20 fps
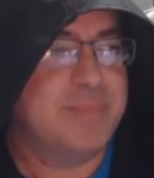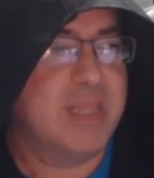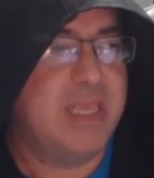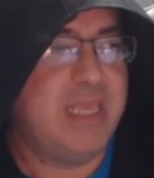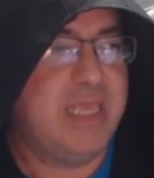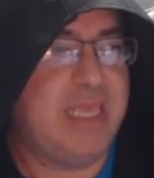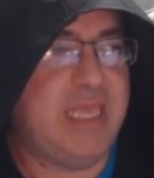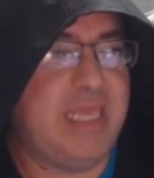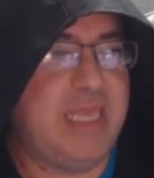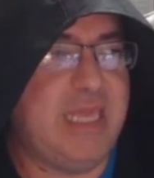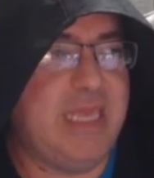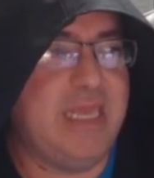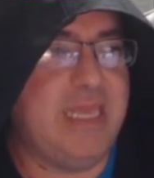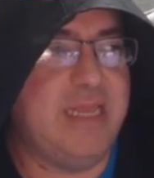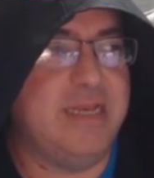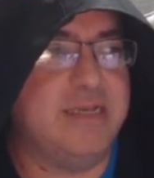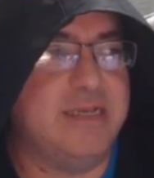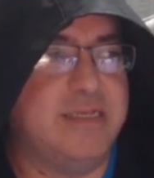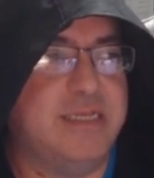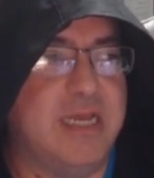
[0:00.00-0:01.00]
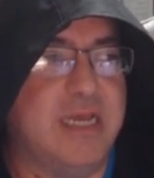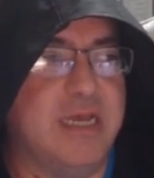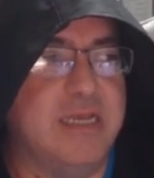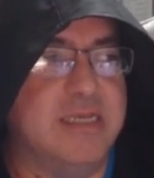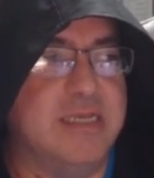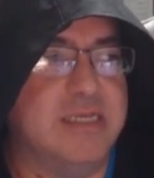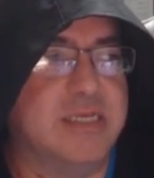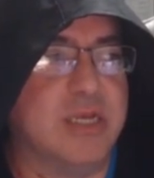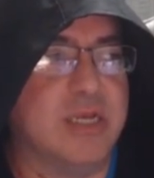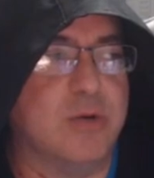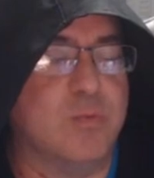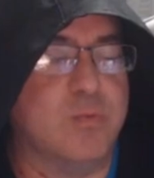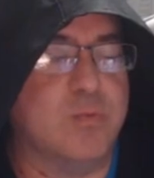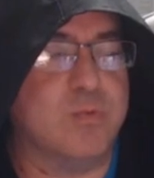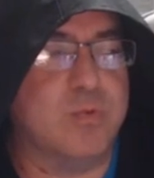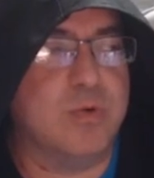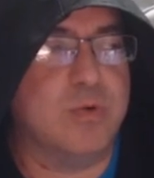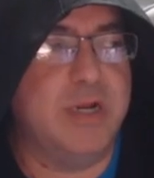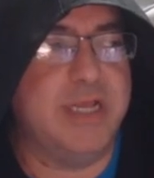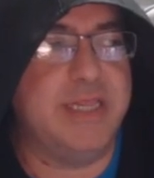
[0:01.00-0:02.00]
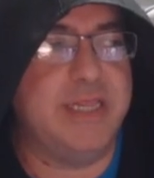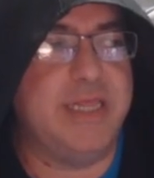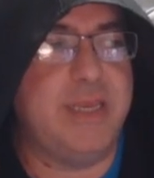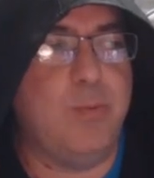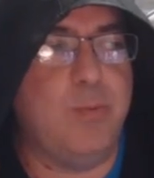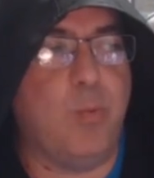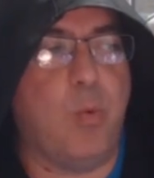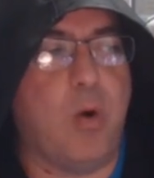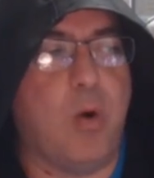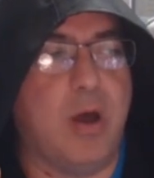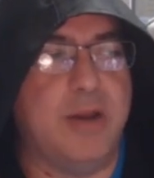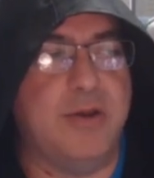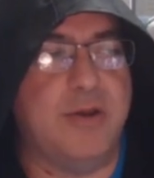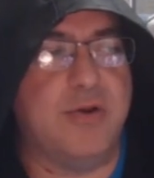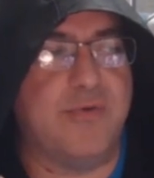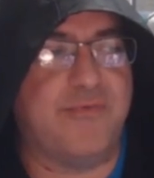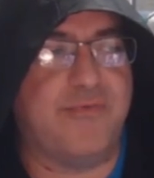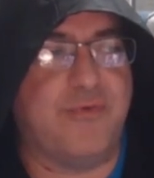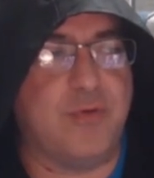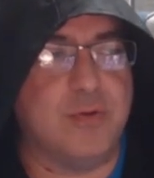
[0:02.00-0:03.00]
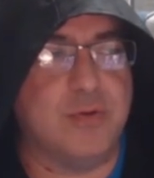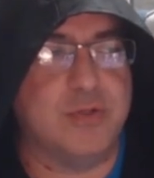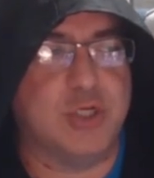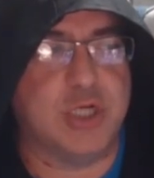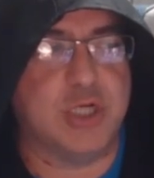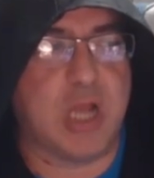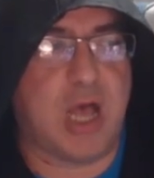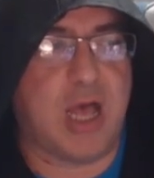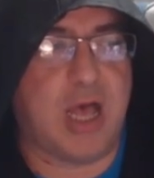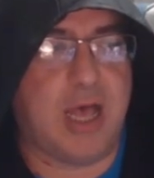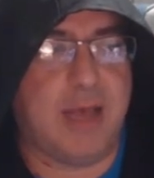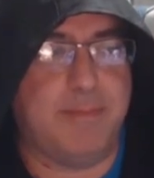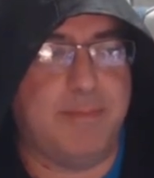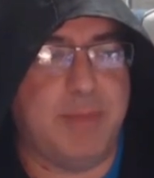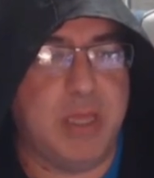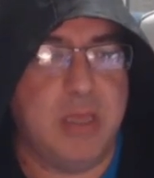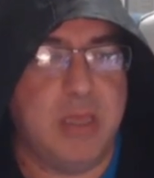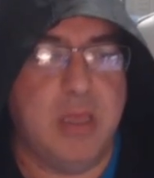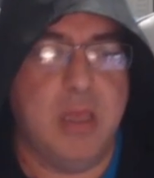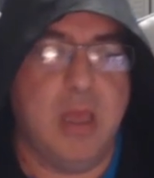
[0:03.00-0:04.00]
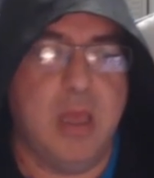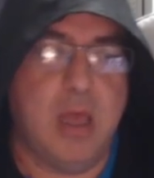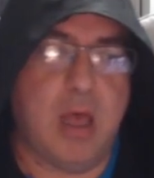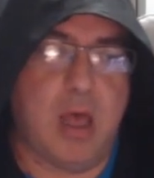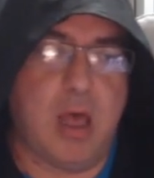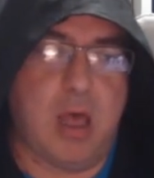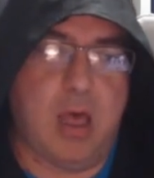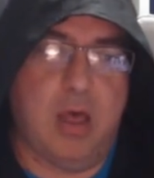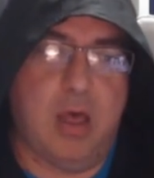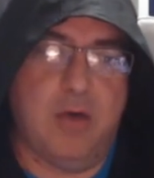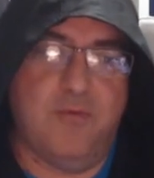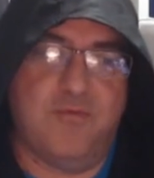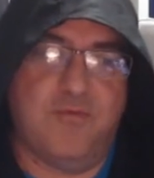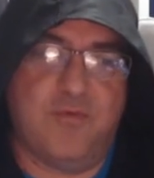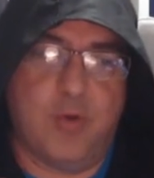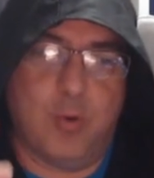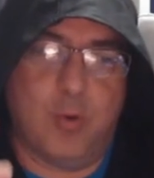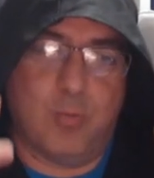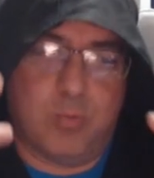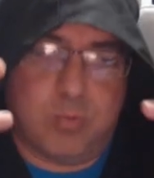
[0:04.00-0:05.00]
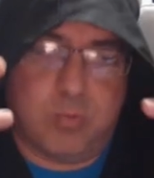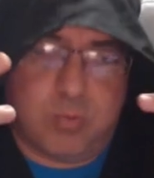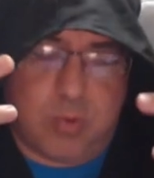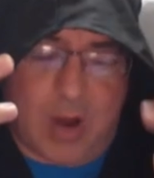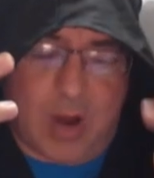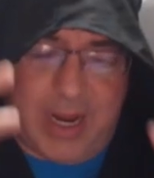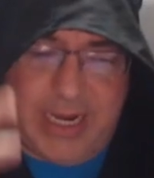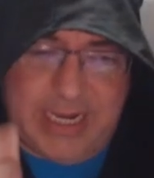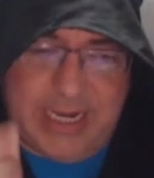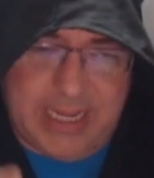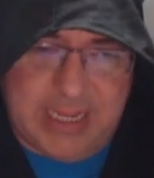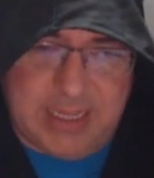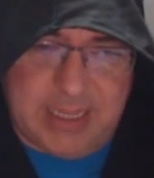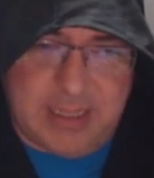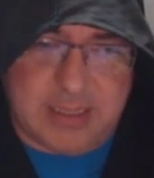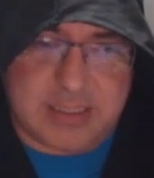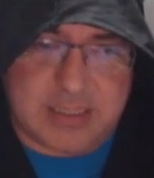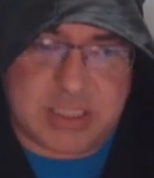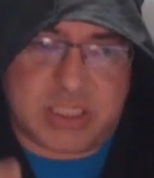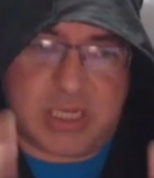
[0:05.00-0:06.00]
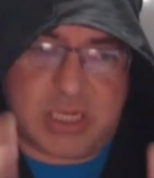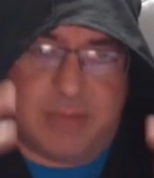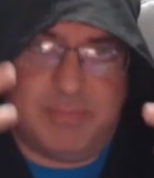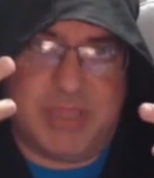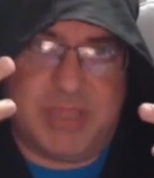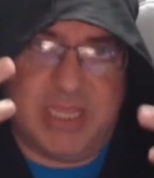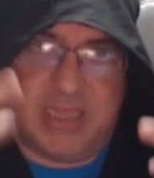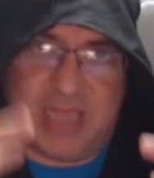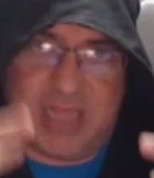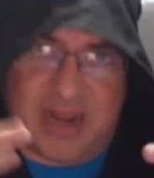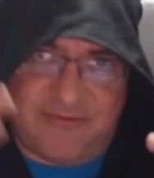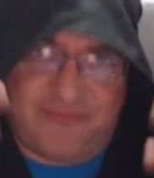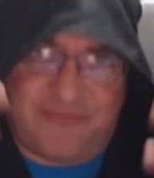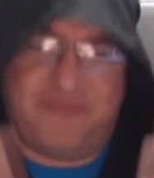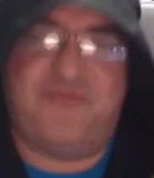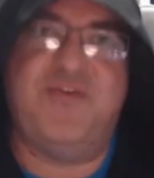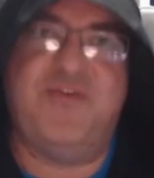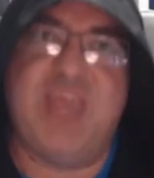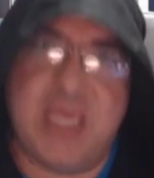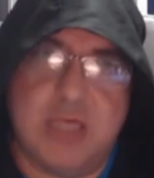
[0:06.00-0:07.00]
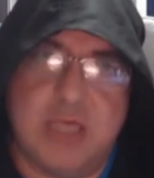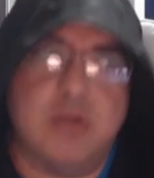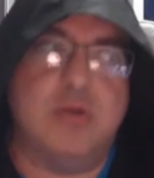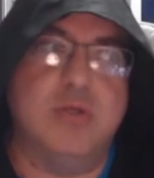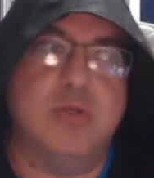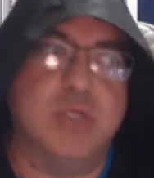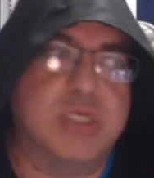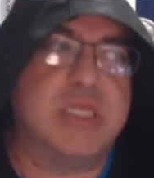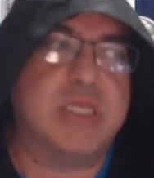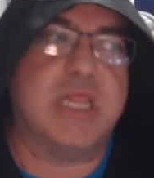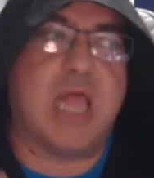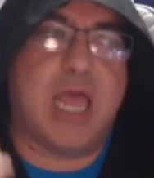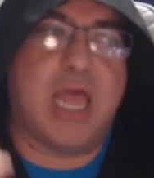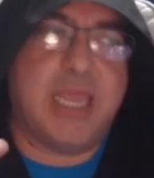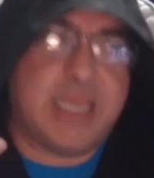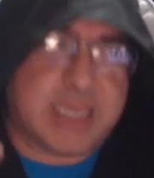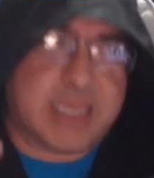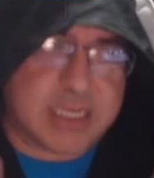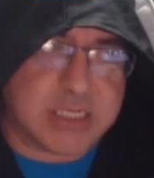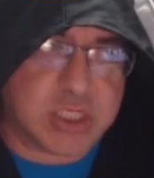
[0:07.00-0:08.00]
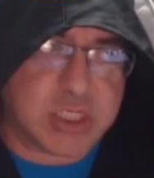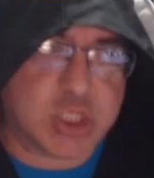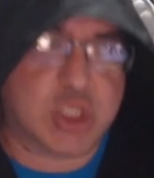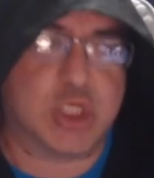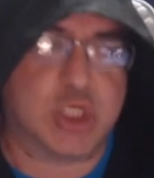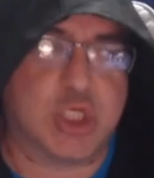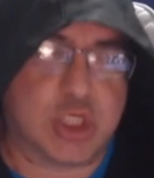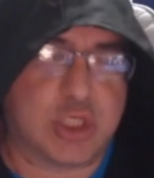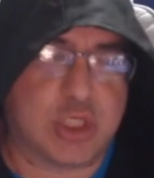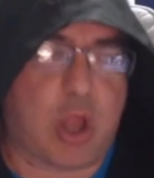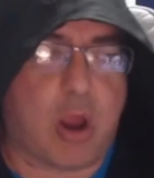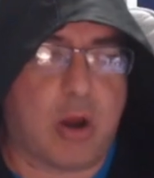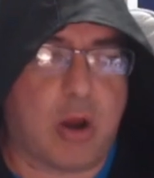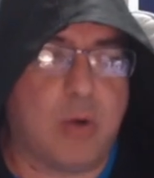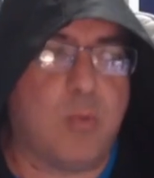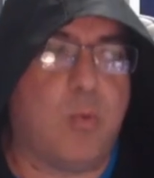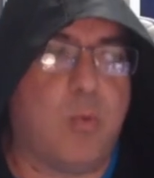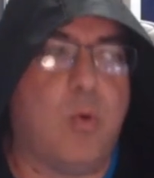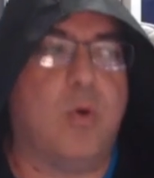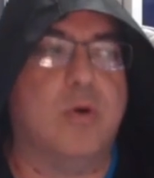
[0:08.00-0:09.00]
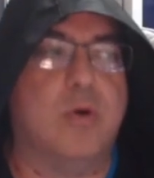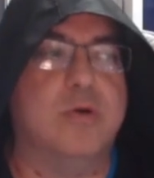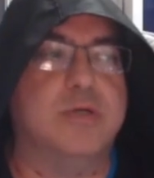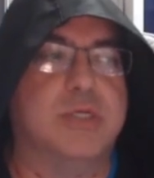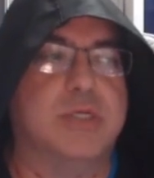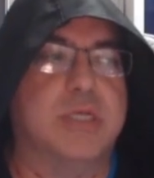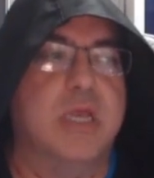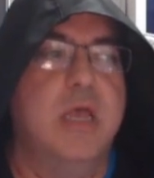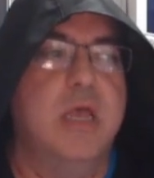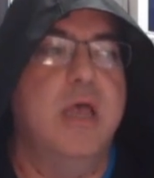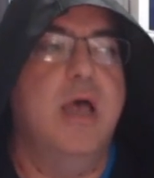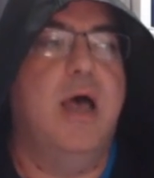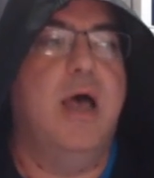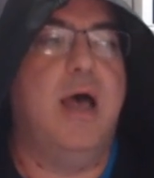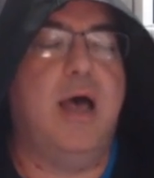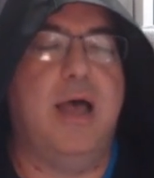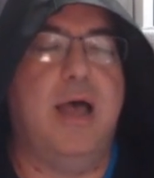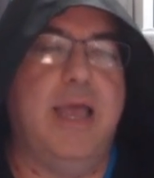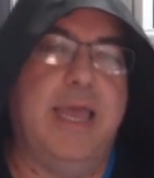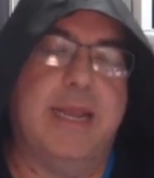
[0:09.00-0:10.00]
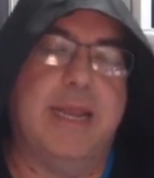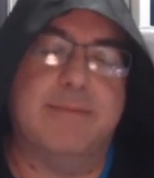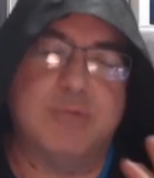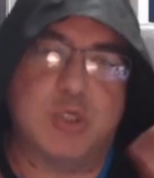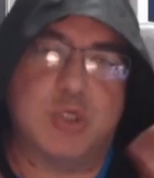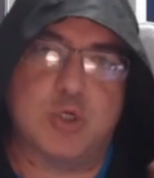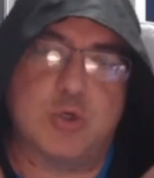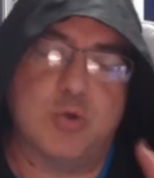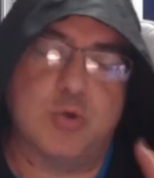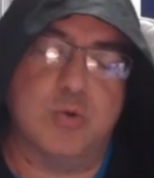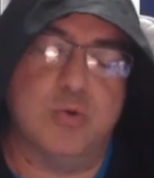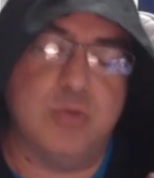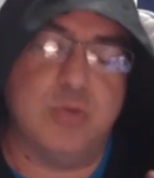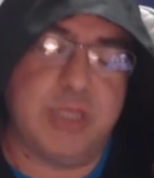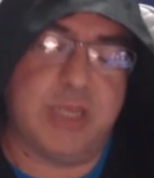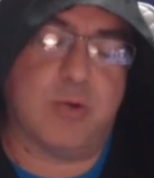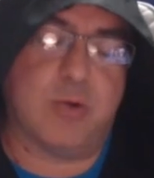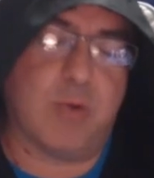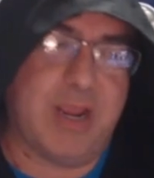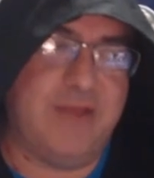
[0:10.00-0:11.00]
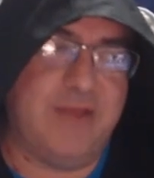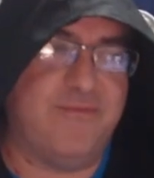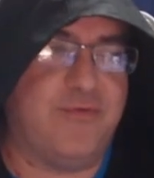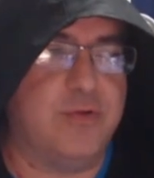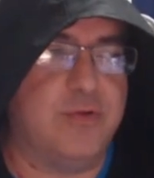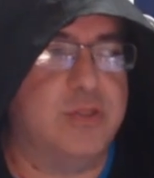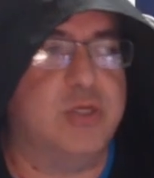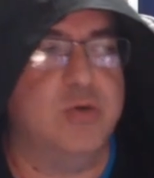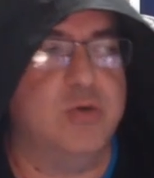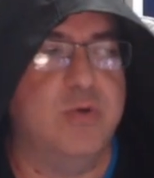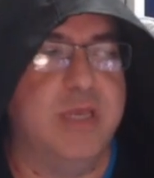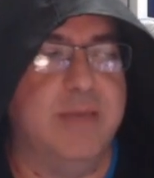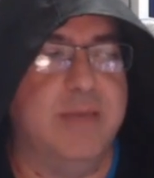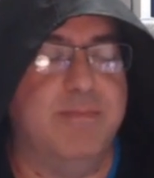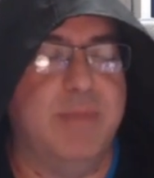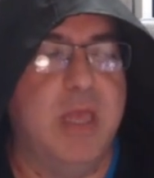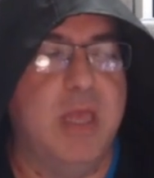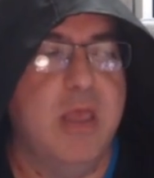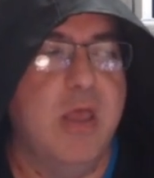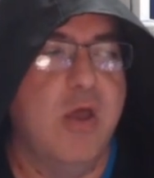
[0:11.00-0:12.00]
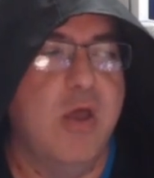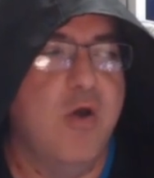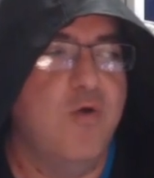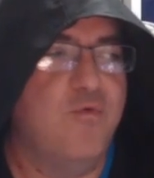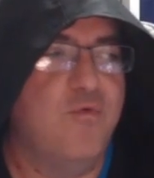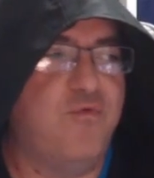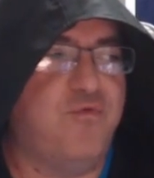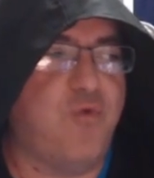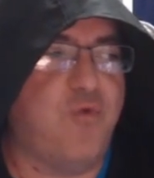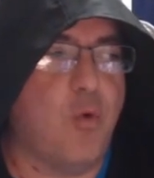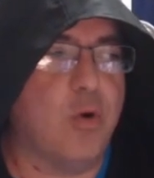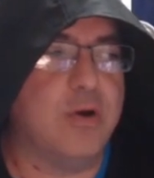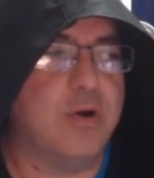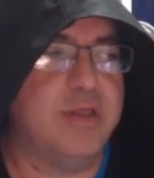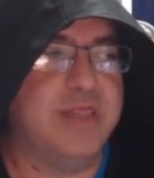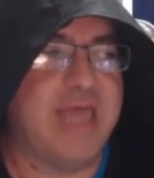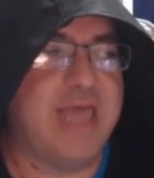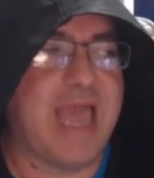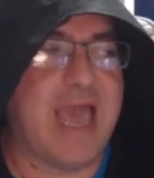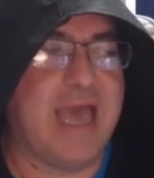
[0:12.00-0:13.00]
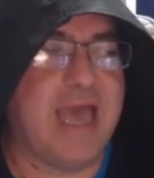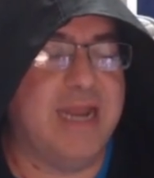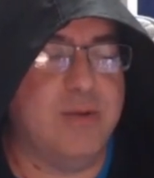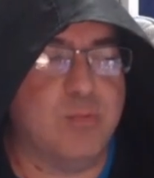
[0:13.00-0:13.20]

He does a really wonderful job of writing something that feels like Star Wars, and I'm truly grateful to him for that.